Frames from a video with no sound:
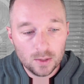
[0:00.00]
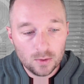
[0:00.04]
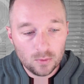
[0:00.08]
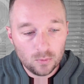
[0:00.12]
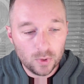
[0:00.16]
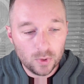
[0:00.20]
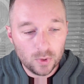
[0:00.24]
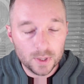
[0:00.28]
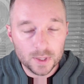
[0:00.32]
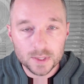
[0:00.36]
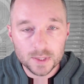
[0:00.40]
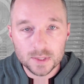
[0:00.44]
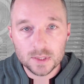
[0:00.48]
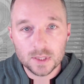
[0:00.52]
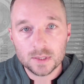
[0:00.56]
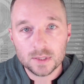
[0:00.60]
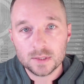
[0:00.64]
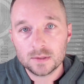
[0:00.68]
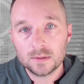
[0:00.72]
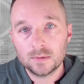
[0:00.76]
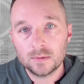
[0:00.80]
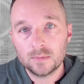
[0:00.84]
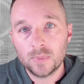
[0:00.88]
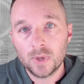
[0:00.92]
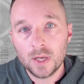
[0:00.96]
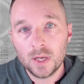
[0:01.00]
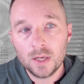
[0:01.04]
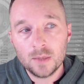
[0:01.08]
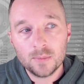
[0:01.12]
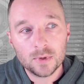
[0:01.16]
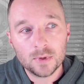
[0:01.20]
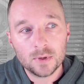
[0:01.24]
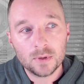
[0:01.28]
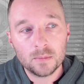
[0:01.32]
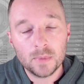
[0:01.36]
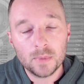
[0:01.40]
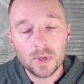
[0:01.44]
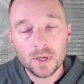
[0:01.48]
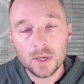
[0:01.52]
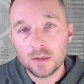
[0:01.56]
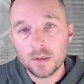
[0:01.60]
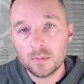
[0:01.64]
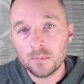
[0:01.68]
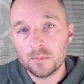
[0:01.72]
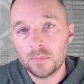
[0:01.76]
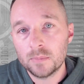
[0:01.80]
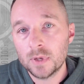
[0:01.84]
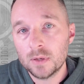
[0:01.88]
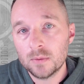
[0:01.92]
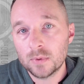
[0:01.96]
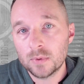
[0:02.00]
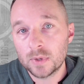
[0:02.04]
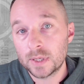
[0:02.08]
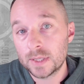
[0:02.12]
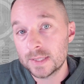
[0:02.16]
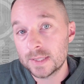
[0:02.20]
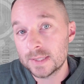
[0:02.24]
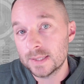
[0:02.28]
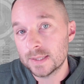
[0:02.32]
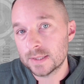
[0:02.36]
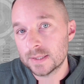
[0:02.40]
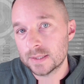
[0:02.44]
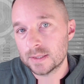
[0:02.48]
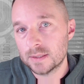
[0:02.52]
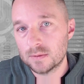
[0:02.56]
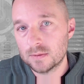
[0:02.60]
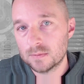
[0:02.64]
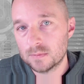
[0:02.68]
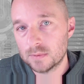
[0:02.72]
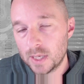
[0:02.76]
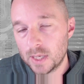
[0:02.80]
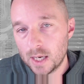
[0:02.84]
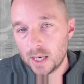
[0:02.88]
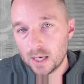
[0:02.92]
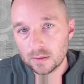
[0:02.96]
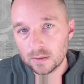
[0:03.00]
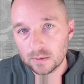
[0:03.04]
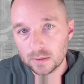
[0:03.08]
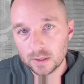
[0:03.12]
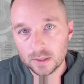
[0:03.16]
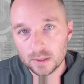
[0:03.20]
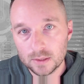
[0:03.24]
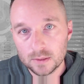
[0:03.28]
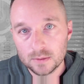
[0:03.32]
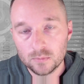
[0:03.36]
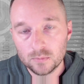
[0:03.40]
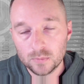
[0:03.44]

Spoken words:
what exists on paper may not be what exists in reality